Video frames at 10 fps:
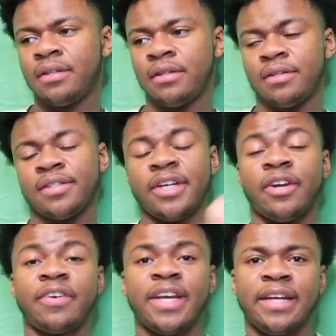the
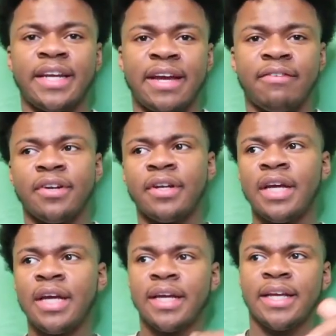son of King David,
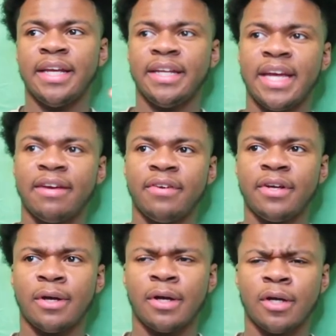King
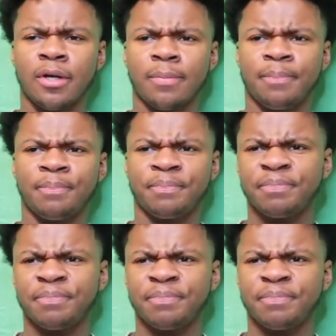David, um,